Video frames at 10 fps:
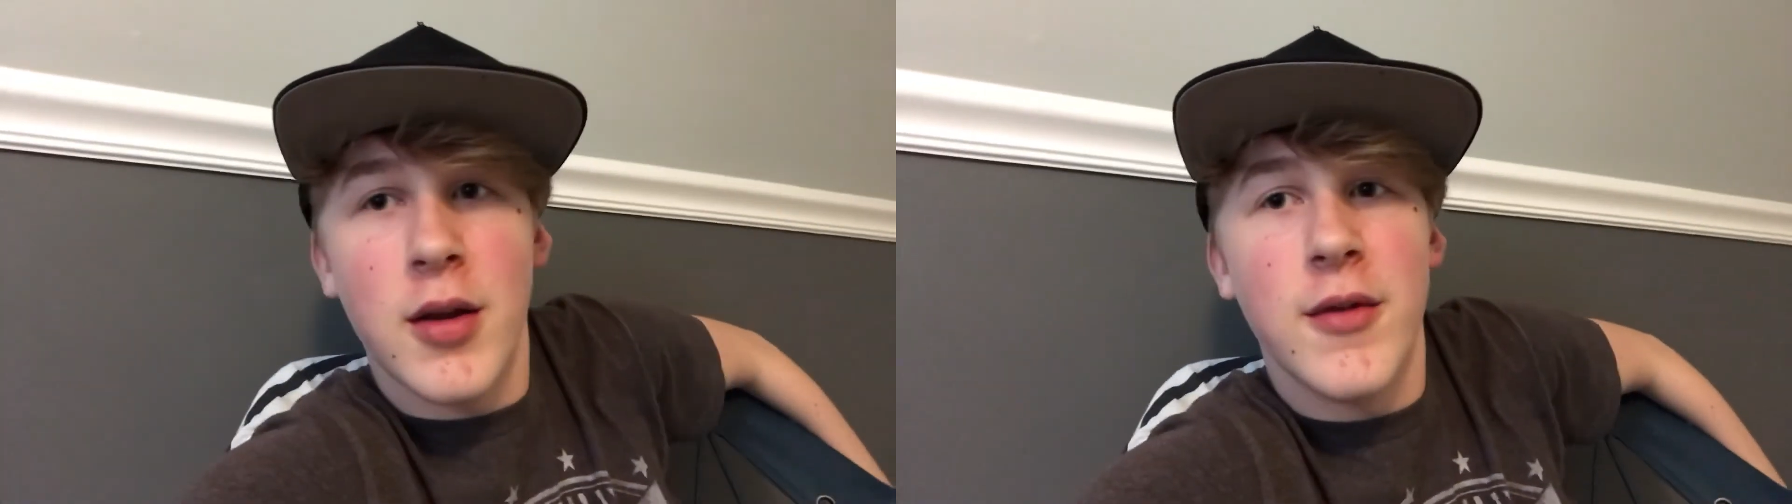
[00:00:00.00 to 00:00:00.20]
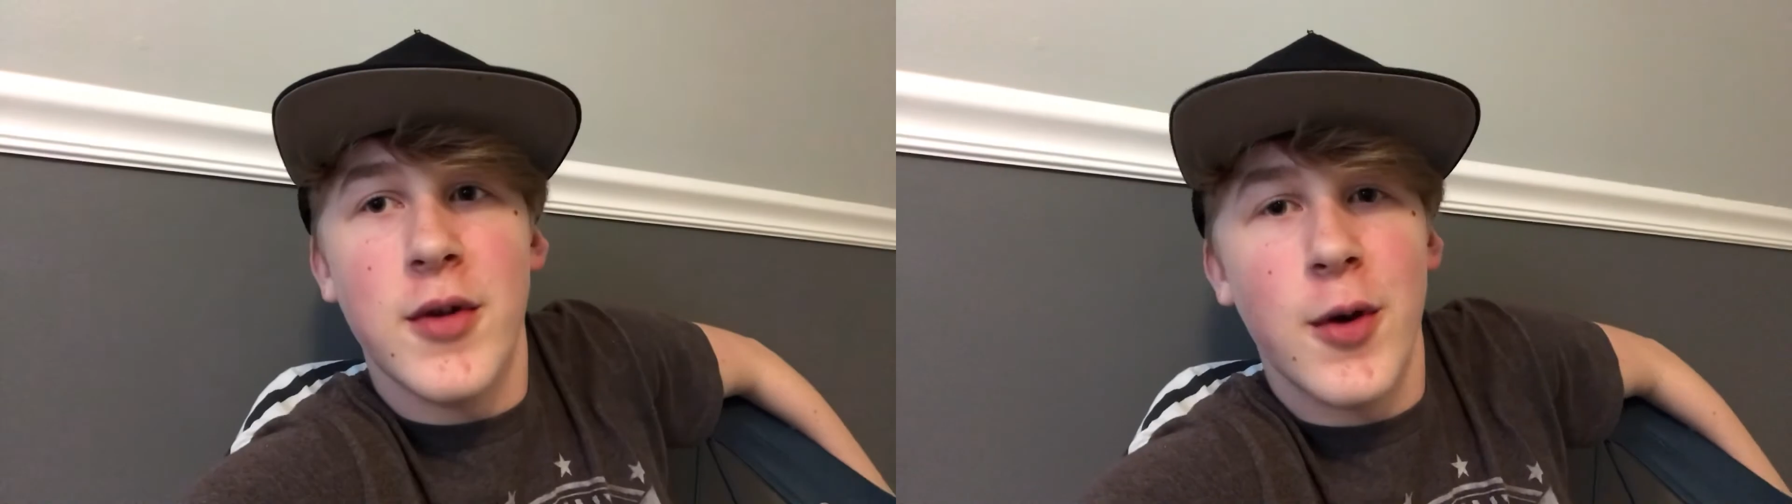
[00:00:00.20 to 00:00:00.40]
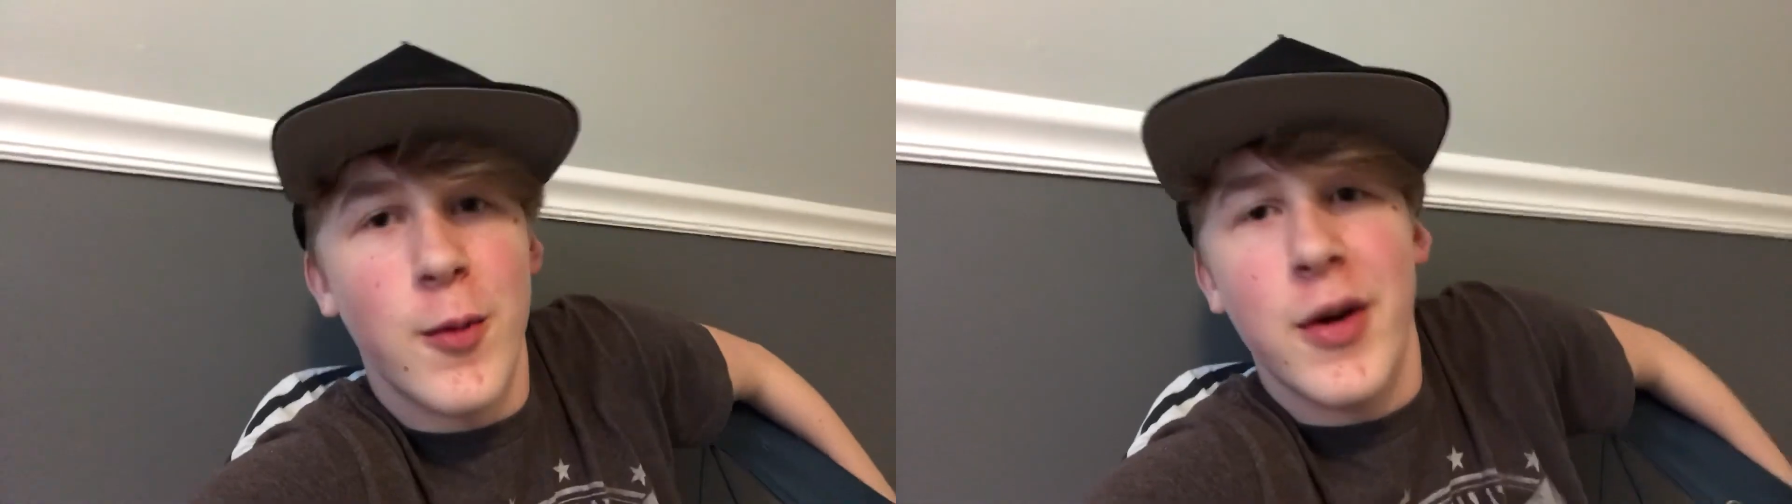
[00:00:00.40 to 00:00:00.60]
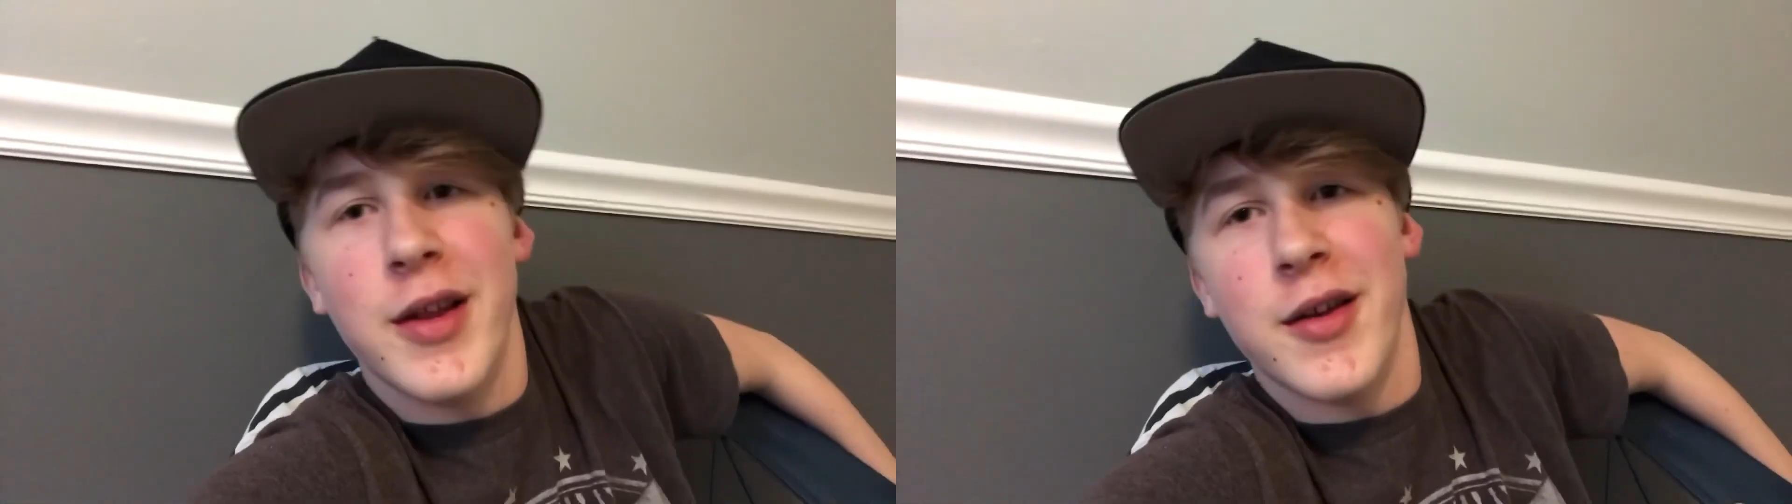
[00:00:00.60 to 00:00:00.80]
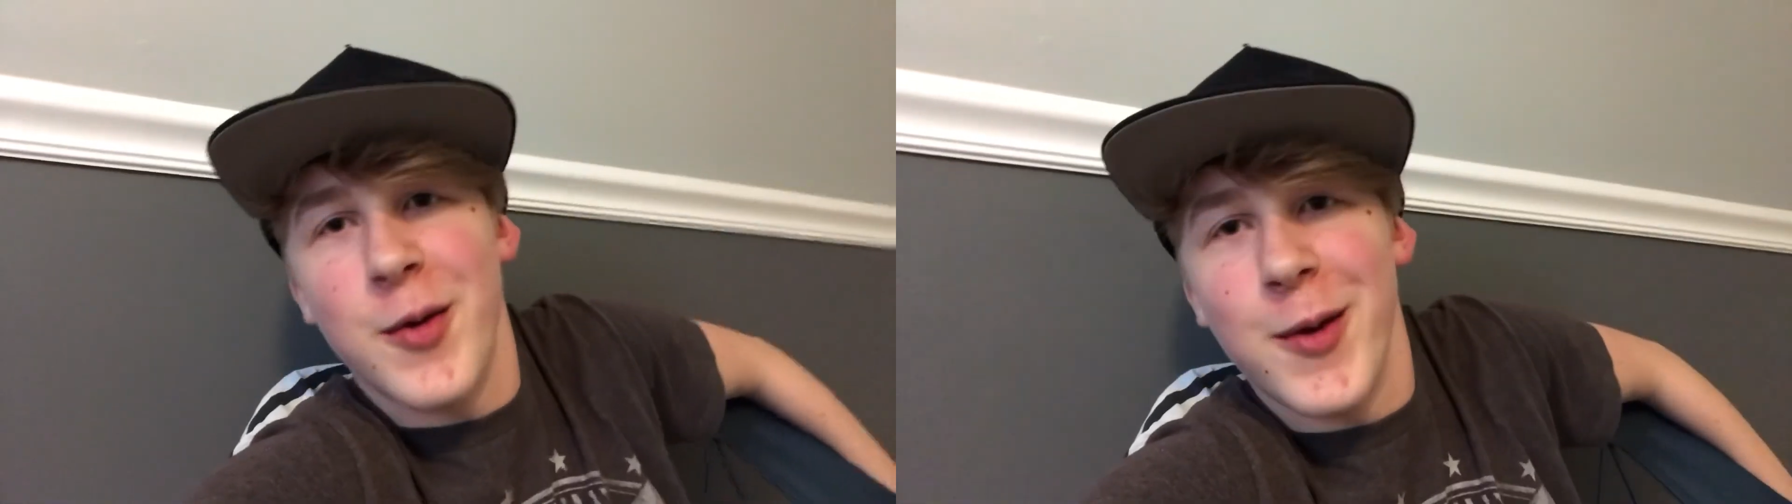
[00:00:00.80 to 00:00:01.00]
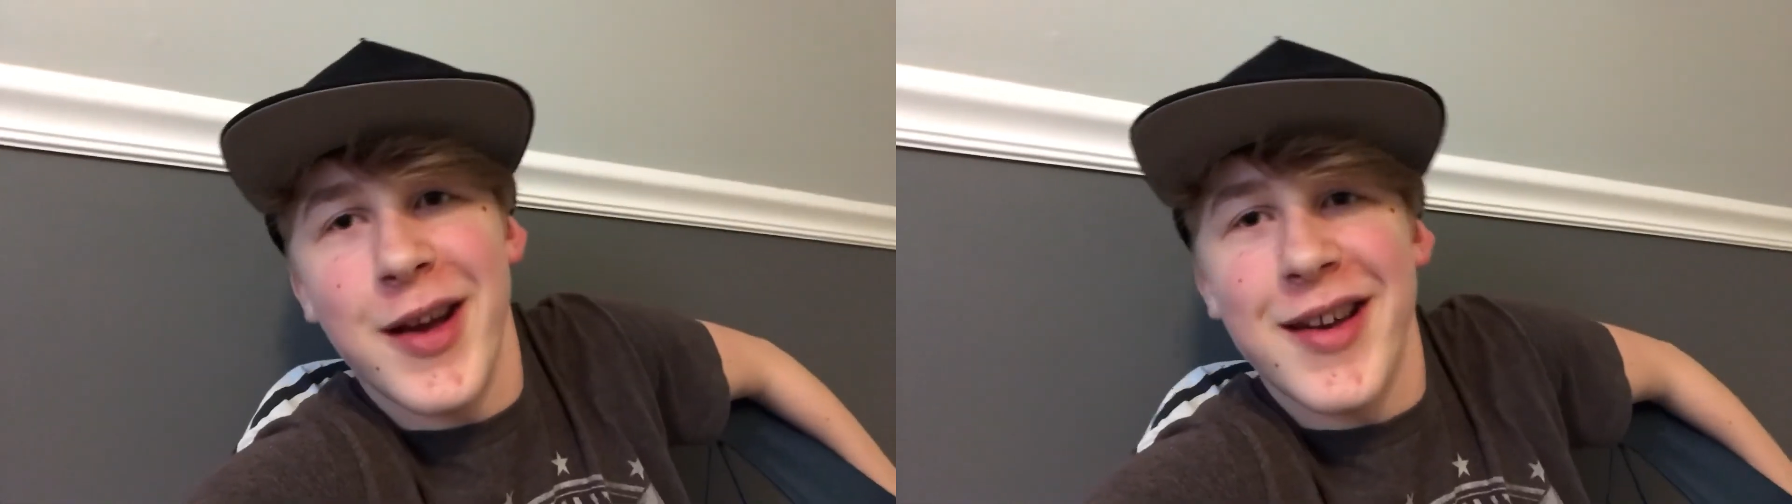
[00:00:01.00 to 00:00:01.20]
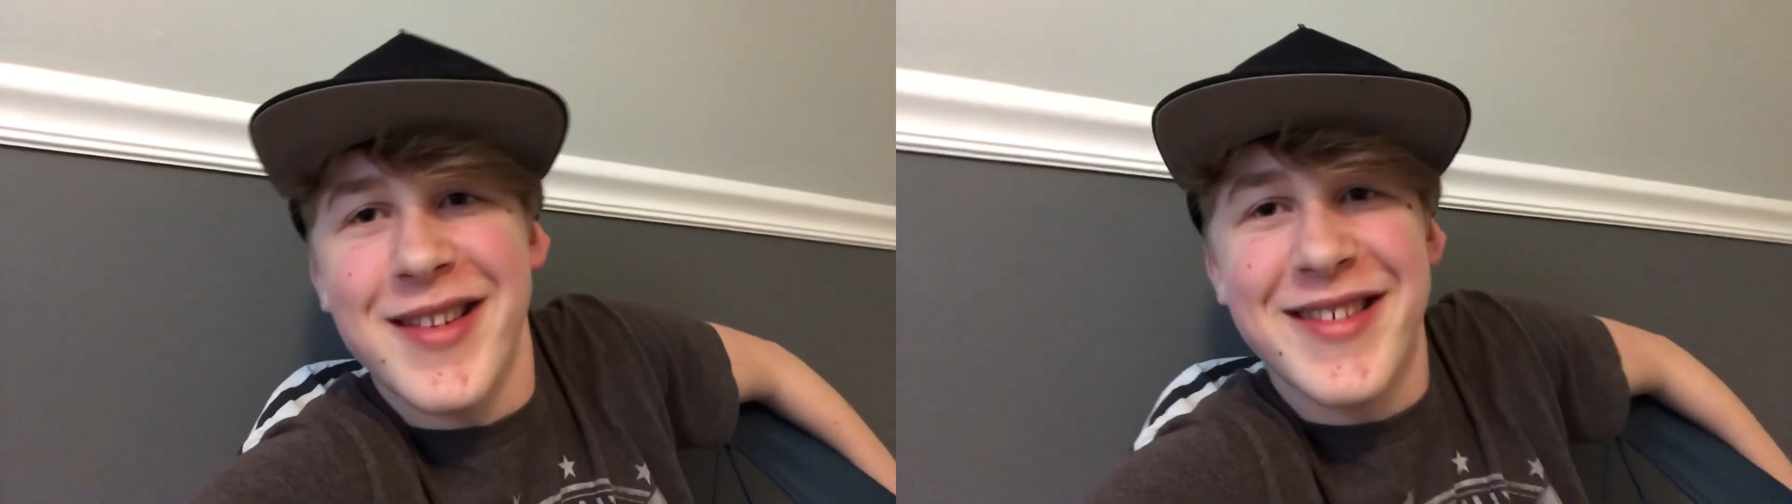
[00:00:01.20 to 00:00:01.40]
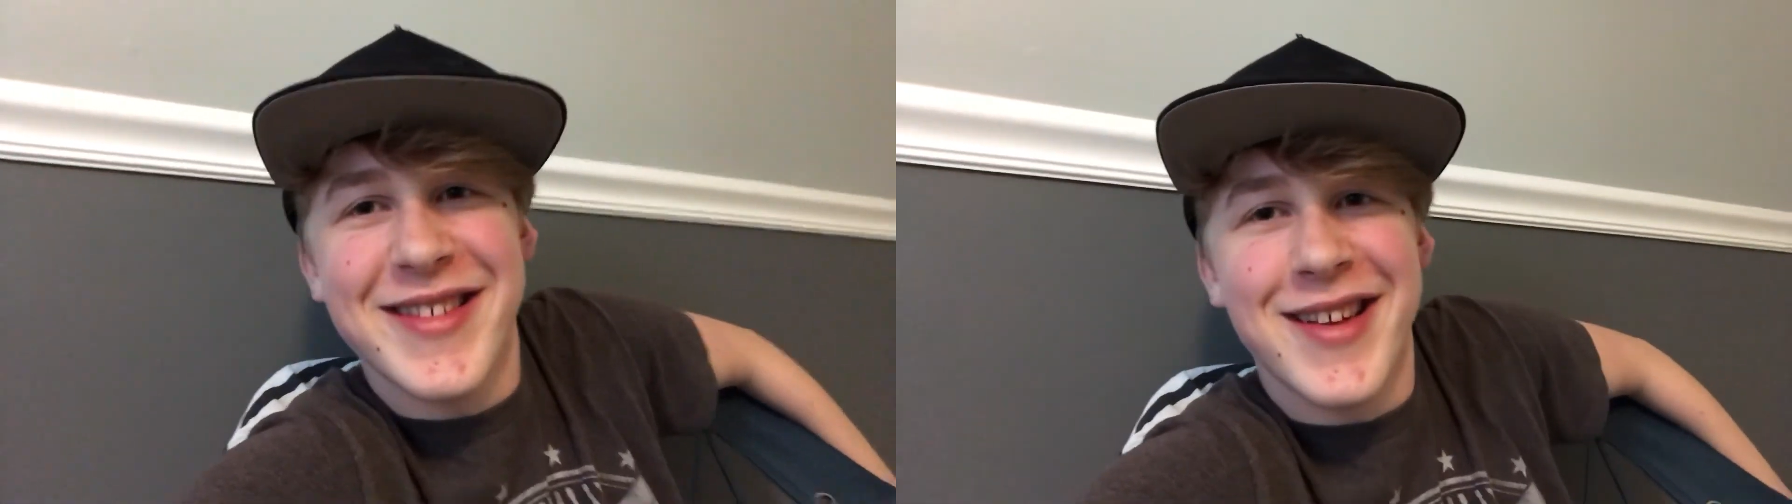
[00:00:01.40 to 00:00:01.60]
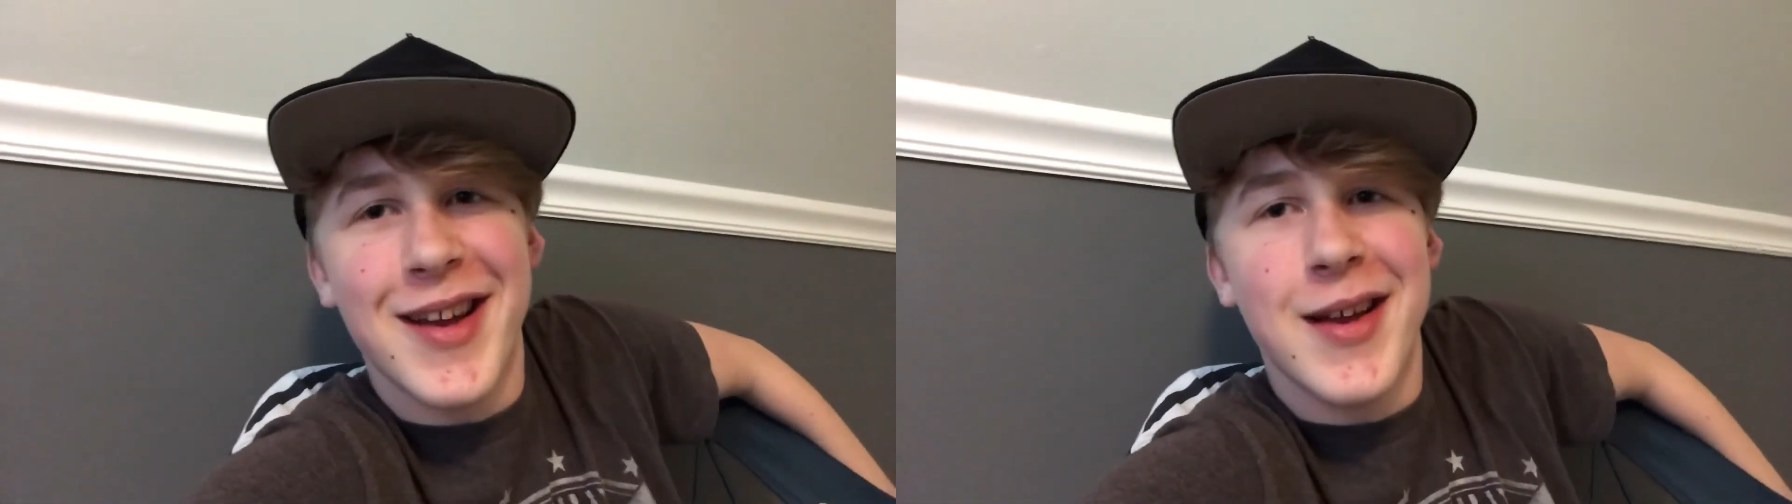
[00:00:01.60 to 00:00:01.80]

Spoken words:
If you don't want, that's okay.